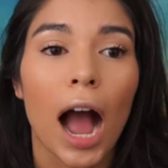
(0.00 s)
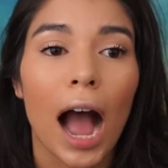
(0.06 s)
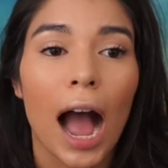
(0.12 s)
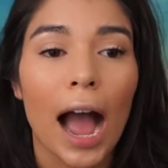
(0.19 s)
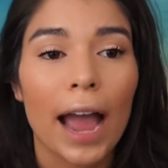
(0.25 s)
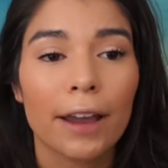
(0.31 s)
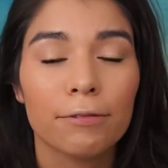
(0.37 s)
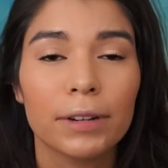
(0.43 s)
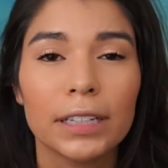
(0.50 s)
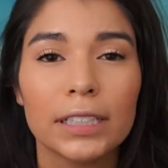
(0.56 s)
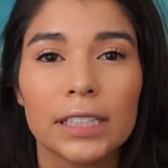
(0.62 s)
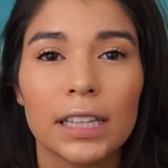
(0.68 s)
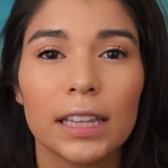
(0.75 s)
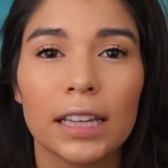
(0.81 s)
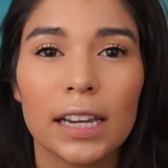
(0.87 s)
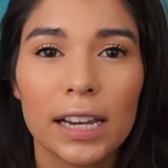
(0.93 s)
I
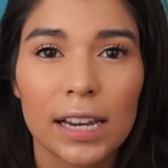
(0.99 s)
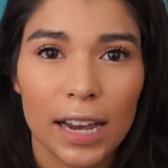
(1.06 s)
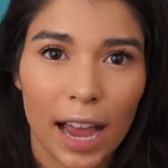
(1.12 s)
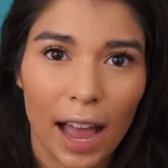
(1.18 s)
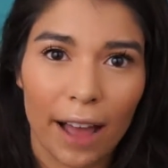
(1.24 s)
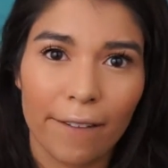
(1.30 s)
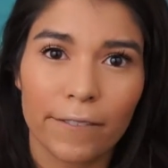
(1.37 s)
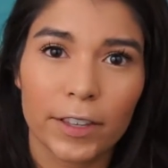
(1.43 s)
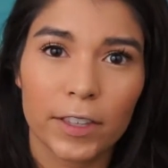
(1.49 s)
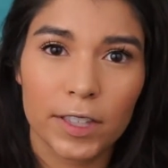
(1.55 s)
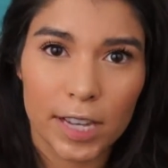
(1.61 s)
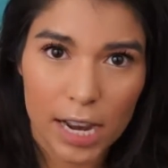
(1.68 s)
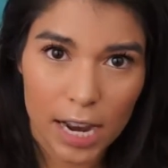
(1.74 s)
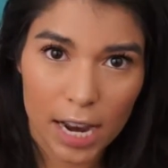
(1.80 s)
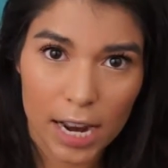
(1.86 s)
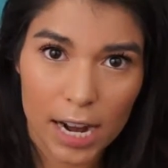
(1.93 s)
recently have
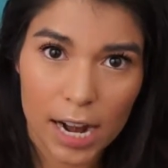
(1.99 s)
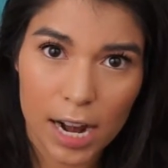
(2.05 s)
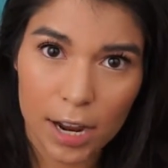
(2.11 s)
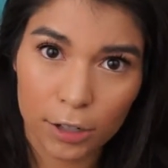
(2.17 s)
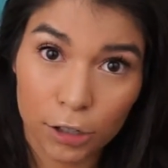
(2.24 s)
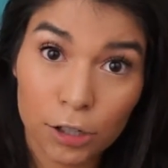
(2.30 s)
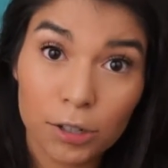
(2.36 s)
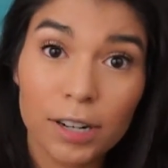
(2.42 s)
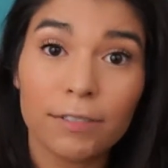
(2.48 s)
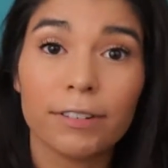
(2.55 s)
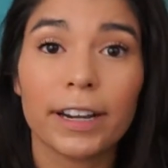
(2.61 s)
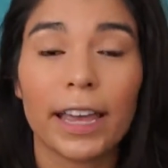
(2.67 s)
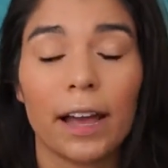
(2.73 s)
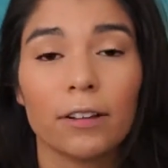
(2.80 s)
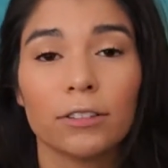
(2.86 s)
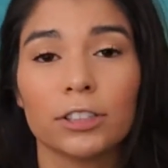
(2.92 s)
seen 2
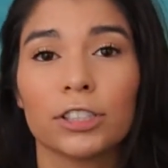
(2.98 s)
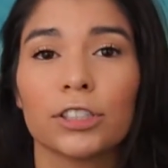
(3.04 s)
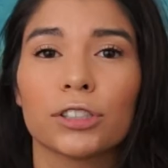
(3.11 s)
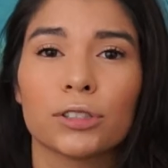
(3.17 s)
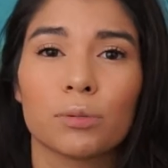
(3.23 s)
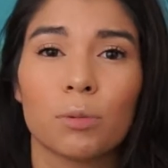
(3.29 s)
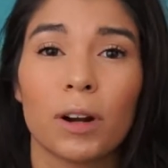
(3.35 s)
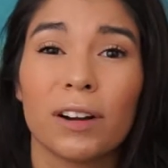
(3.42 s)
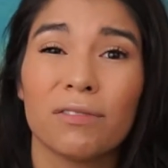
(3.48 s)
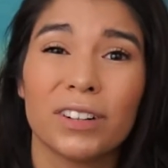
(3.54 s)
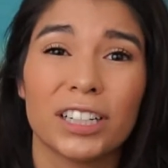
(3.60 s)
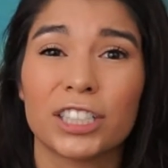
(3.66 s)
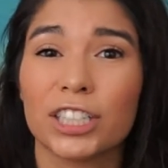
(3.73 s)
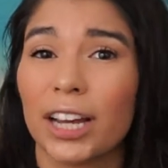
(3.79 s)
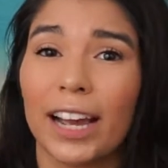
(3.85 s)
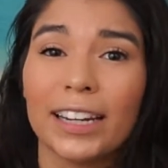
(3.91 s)
different counselors, one of
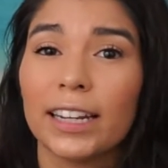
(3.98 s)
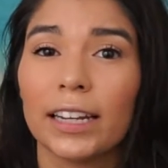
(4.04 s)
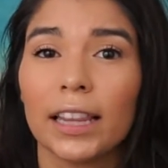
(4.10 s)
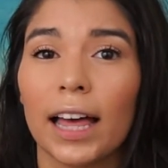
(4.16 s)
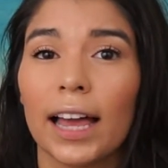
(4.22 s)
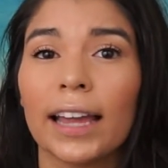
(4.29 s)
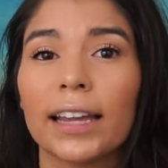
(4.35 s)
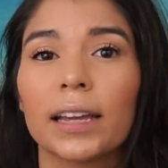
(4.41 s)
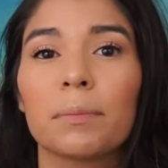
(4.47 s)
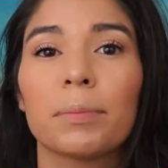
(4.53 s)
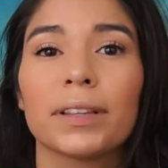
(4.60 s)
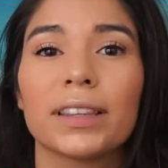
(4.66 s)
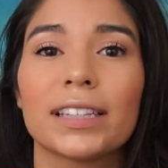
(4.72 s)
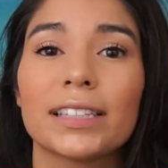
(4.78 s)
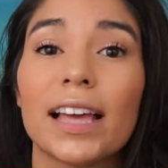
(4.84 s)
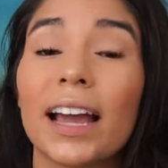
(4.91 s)
which I didn't like,
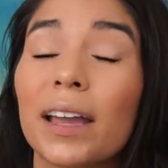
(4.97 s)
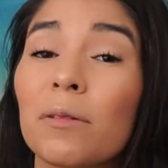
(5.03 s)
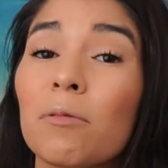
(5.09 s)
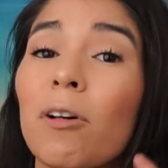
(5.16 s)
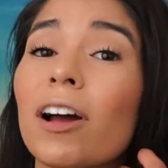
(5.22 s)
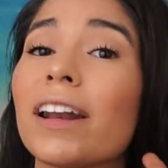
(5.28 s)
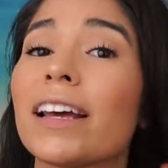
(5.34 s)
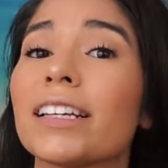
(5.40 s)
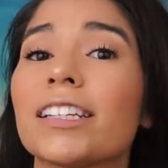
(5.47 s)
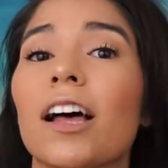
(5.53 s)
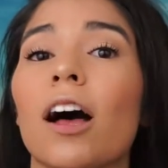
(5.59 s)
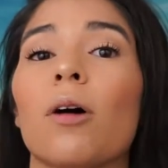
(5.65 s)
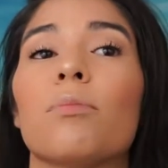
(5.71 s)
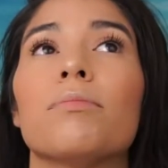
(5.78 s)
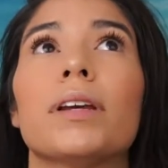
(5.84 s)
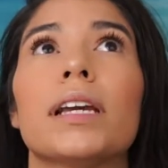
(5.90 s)
but the second one has
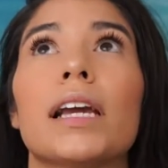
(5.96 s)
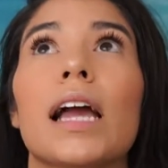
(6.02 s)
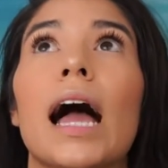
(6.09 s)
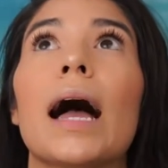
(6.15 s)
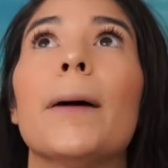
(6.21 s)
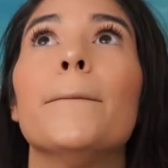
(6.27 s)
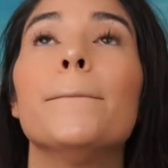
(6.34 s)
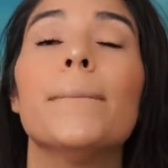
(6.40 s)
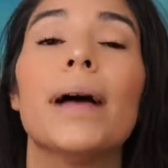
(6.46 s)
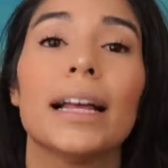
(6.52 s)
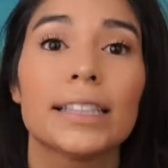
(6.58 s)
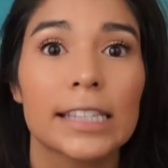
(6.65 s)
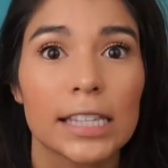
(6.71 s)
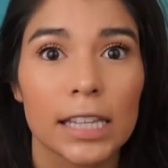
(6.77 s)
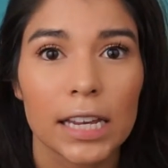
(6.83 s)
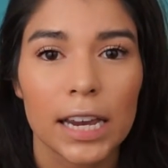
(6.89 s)
helped me
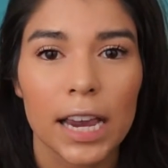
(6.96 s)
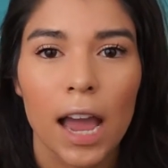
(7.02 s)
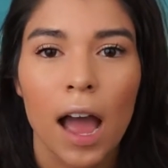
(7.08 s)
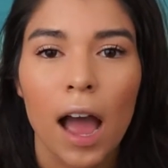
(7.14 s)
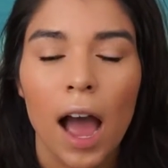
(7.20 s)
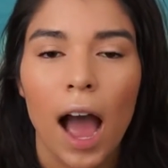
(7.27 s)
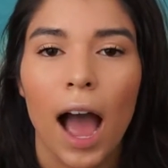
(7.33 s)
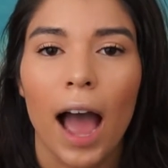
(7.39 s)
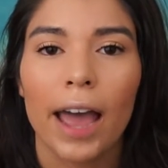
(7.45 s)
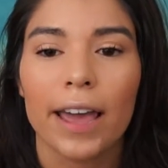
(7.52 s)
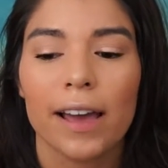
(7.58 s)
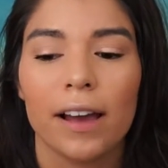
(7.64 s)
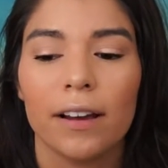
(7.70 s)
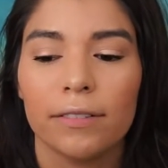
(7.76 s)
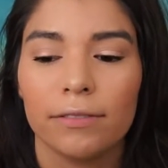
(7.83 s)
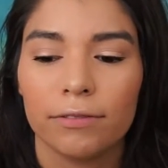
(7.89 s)
immensely. I
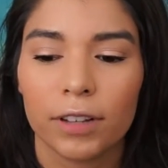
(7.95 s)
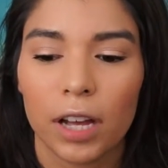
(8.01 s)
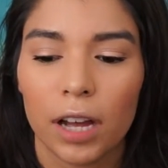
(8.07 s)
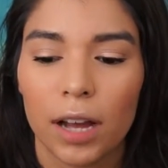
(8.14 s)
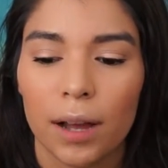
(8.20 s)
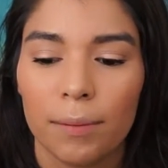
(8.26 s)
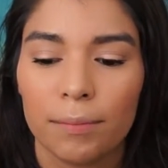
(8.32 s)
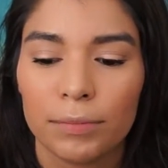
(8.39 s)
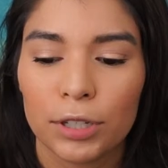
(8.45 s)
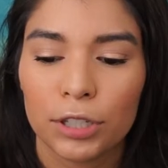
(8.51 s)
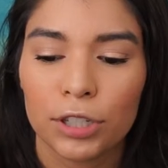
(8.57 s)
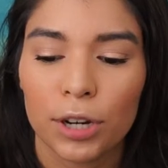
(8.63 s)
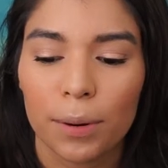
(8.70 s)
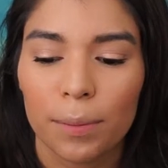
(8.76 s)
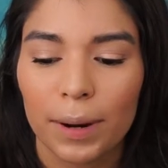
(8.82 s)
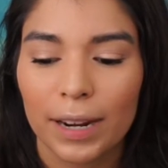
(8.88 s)
have
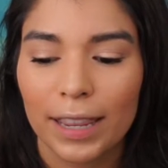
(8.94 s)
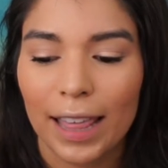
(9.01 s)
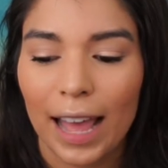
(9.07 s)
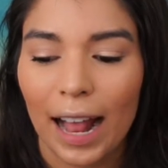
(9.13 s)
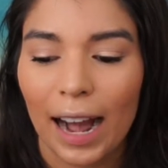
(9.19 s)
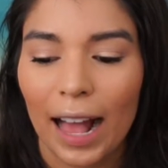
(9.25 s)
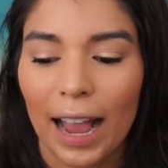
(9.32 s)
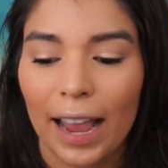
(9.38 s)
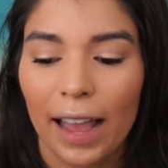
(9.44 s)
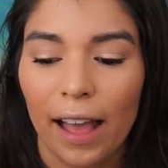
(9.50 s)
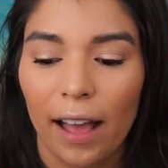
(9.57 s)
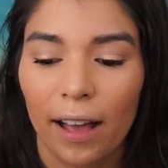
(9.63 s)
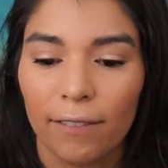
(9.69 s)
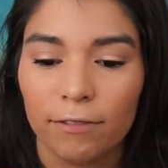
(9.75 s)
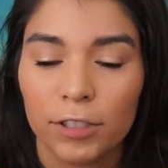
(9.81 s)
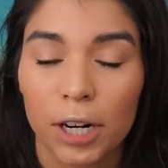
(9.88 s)
determined that I
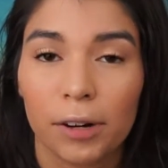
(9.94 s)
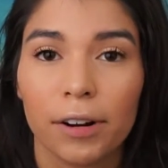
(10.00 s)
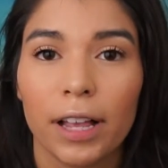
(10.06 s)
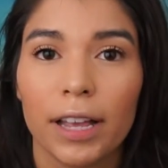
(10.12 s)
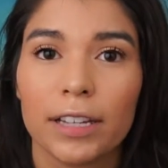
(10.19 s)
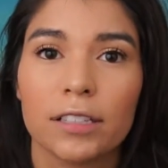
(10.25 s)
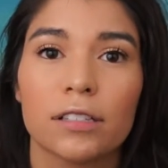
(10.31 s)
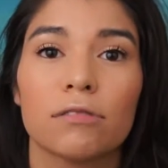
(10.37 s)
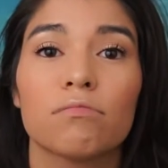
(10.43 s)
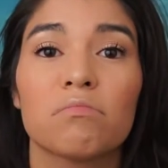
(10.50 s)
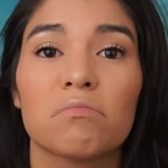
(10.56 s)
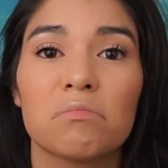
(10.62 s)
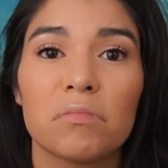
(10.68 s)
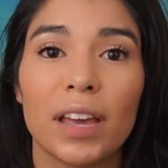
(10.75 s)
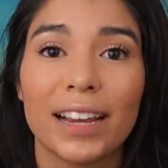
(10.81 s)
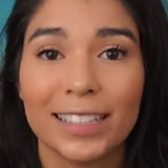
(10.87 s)
have generalized
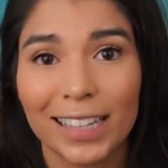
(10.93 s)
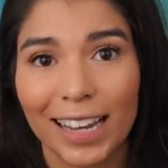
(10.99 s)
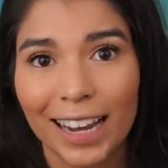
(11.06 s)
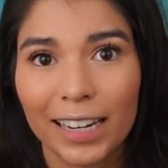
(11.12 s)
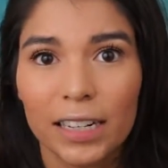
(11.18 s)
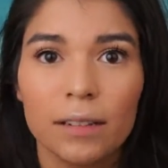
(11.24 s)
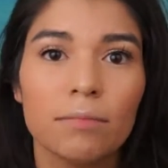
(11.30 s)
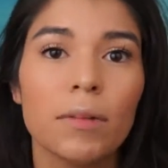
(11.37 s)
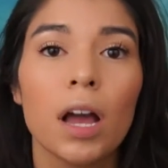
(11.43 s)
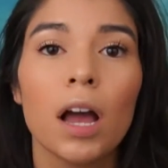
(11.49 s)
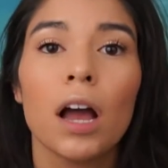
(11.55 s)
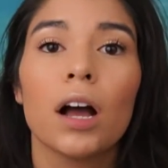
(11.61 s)
anxiety,